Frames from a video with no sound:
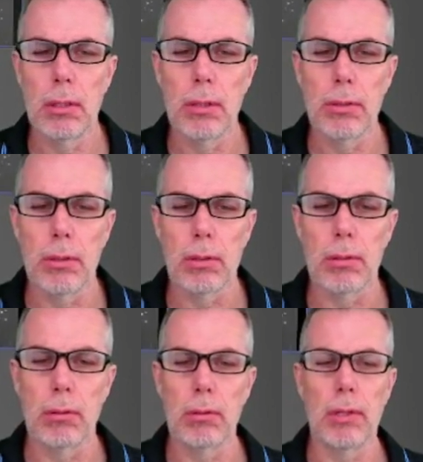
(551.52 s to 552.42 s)

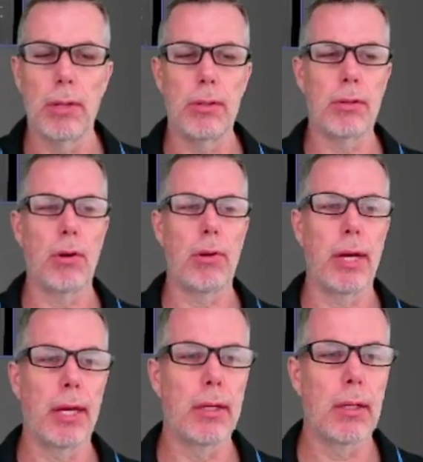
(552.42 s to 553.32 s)
So let's just go
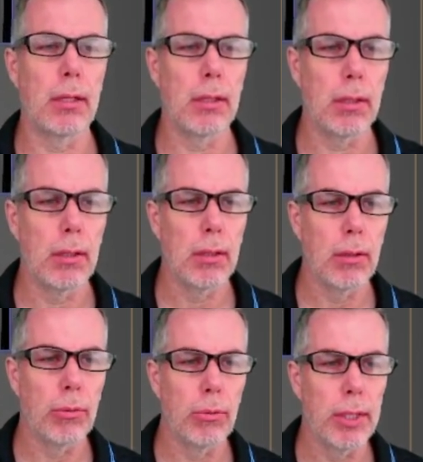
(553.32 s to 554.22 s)
ahead and
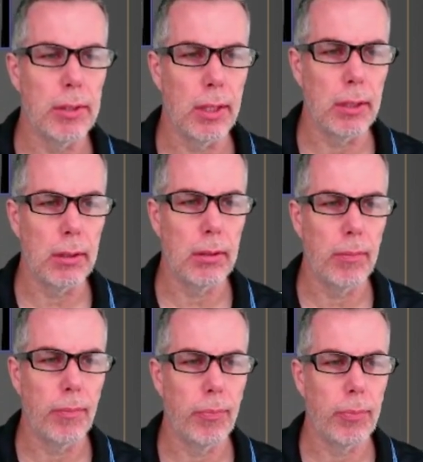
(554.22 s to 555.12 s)
reset
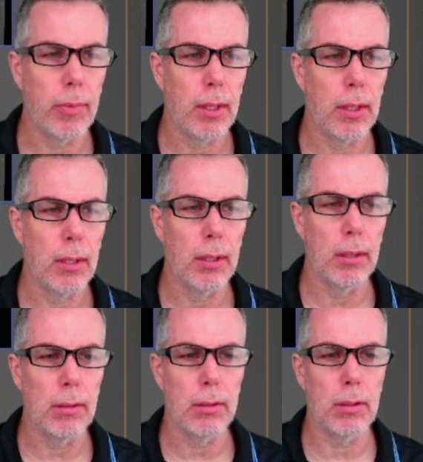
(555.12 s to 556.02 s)

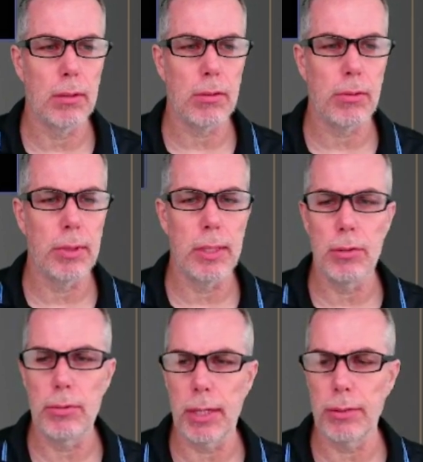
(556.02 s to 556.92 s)
this screen
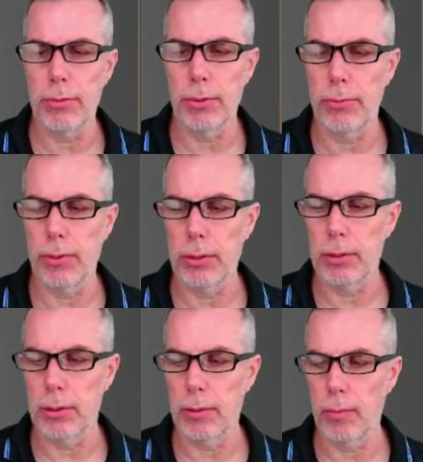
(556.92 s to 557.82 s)
transfer
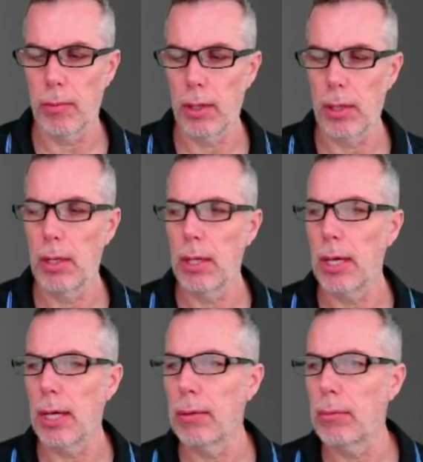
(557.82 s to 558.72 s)
function,
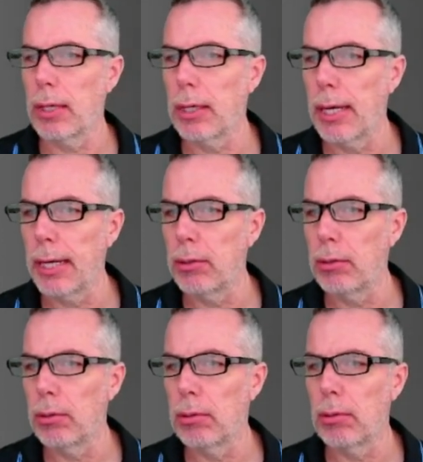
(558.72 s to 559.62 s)
and what I'd like to
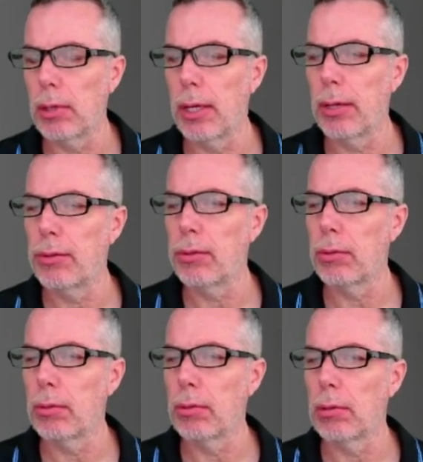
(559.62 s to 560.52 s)
do is
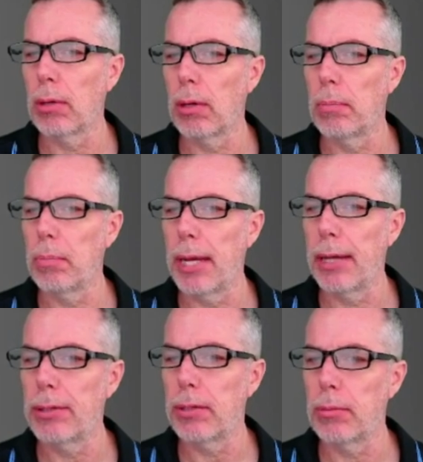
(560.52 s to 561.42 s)
to apply
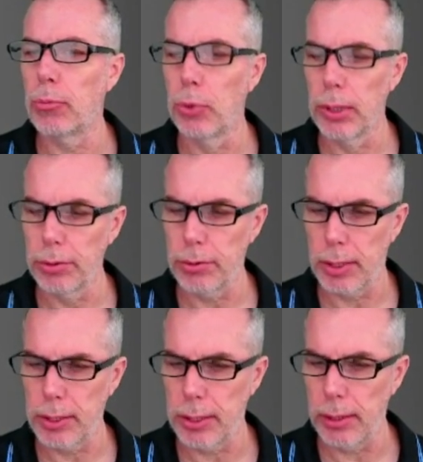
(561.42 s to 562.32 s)
some real
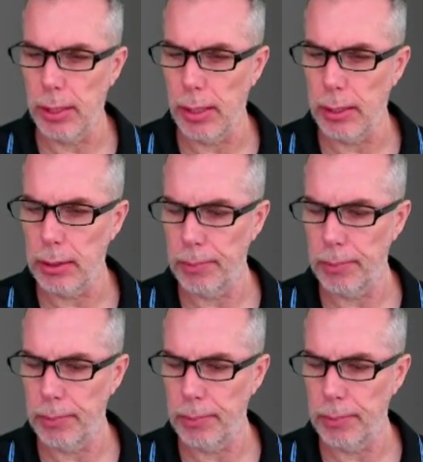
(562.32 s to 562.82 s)
stretching here.